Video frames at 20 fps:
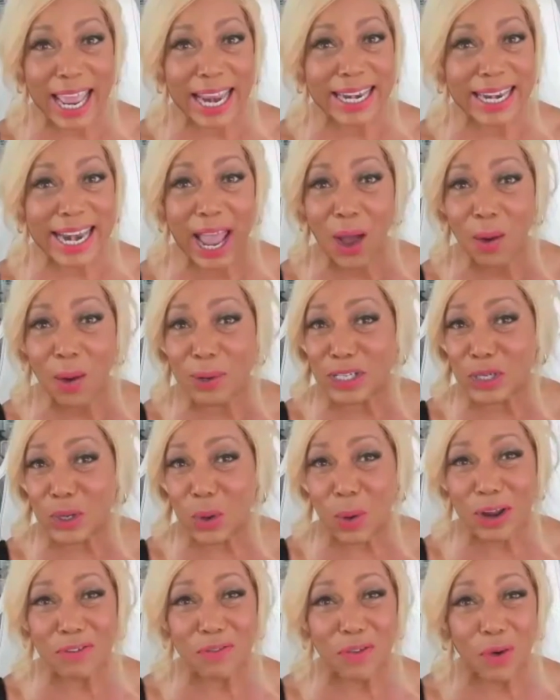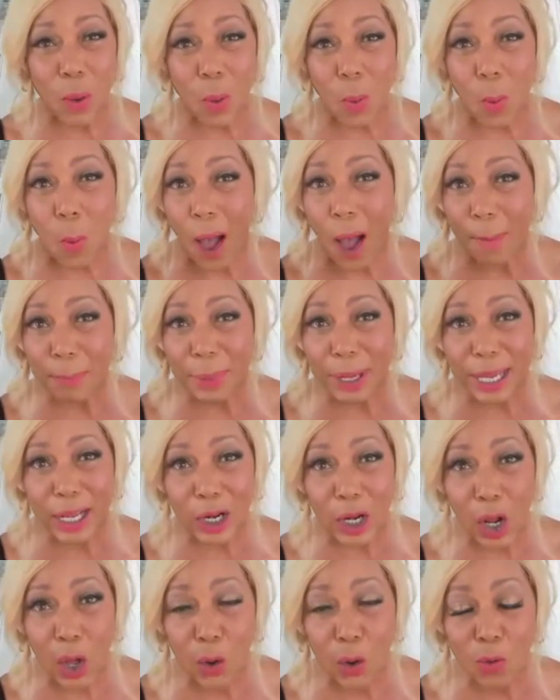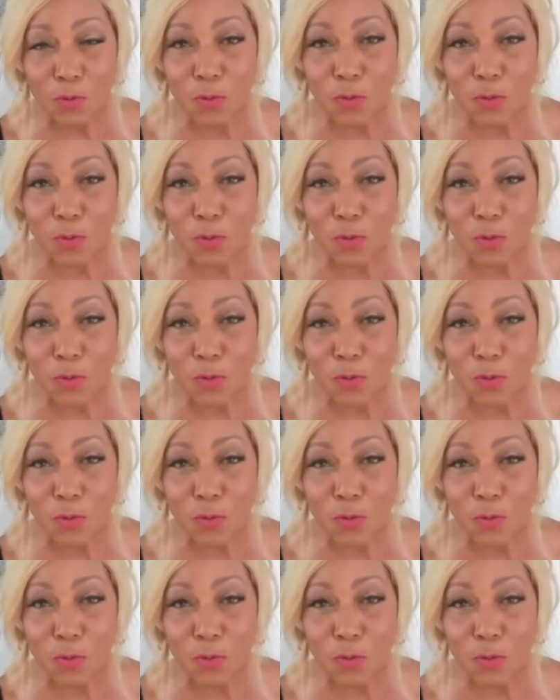and now it's going for a whopping low